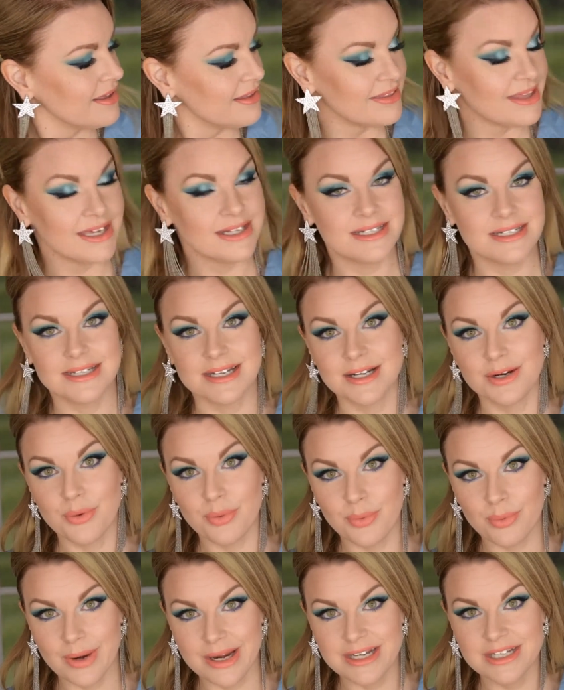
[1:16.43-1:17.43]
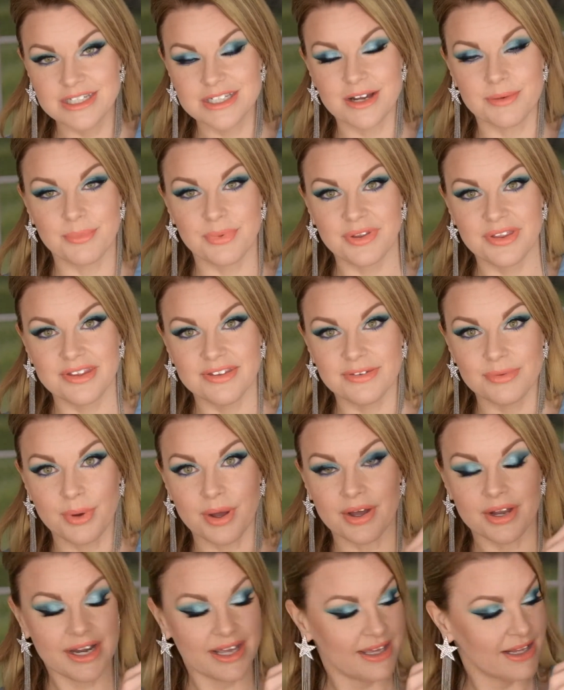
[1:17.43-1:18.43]
They did a great job with this
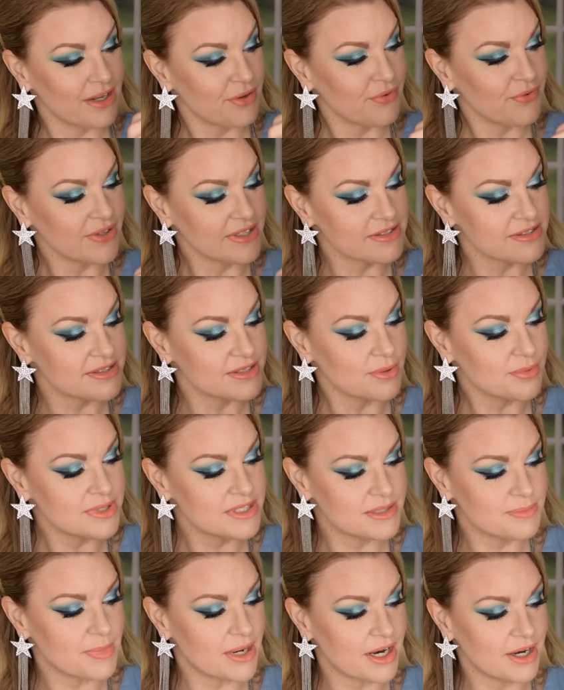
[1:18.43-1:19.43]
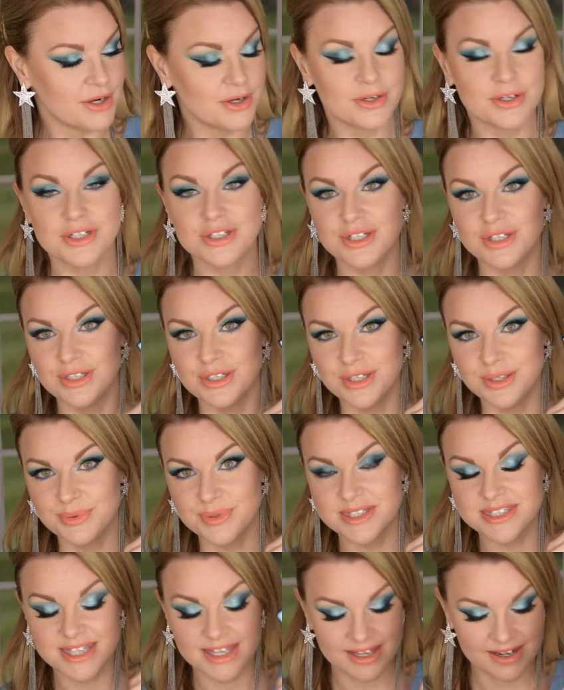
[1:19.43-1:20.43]
one and I feel so inspired to
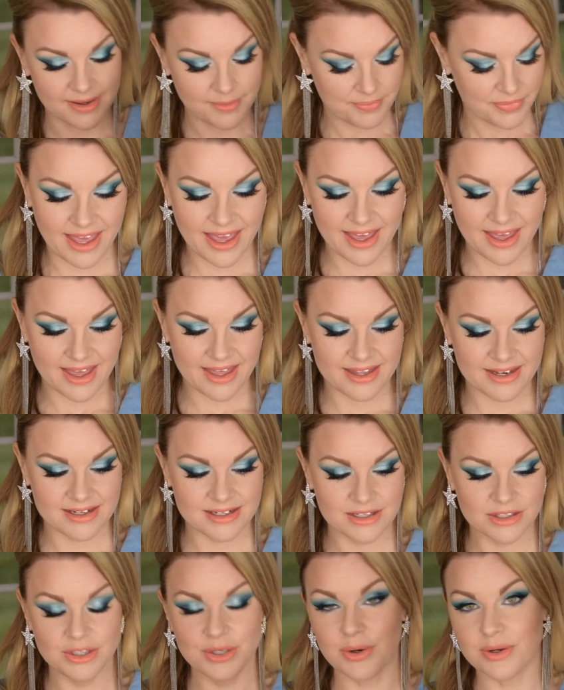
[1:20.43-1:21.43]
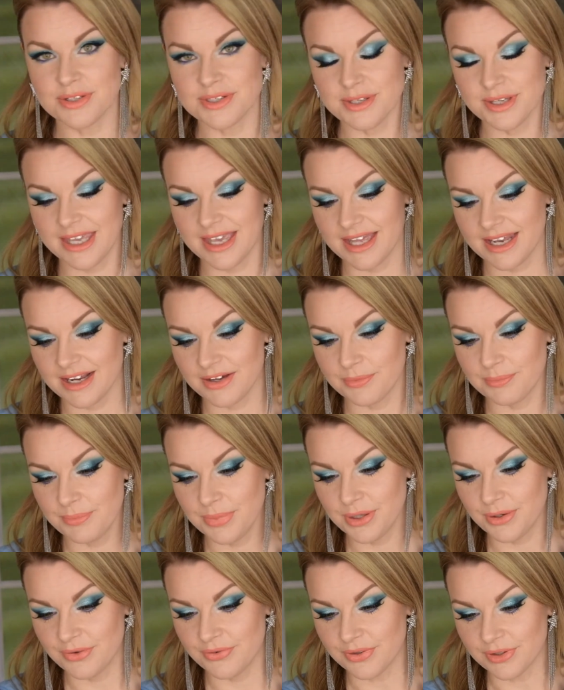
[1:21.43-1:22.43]
use it. And you also get a
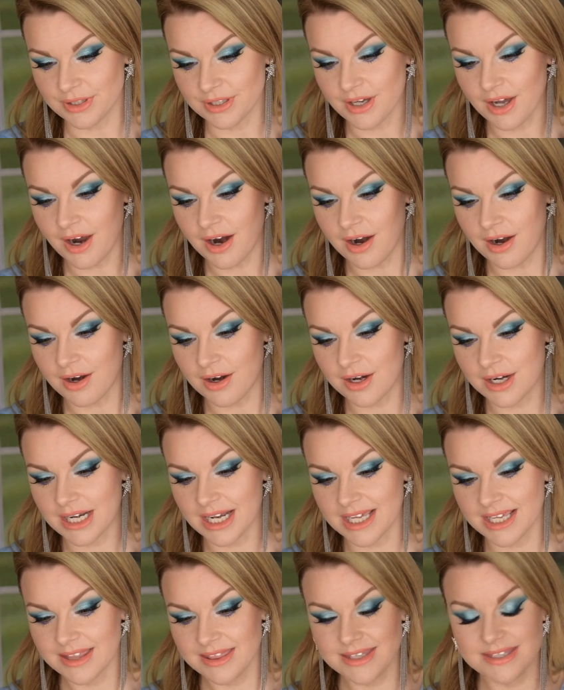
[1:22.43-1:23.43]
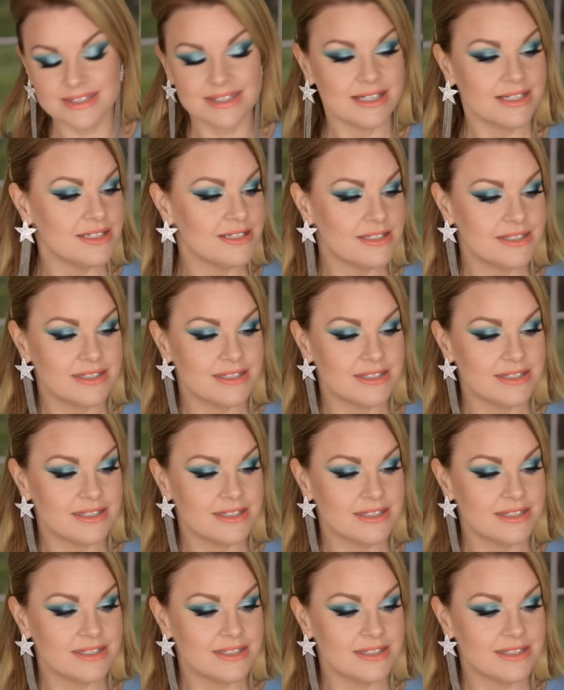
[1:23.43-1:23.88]
beautiful card like this, and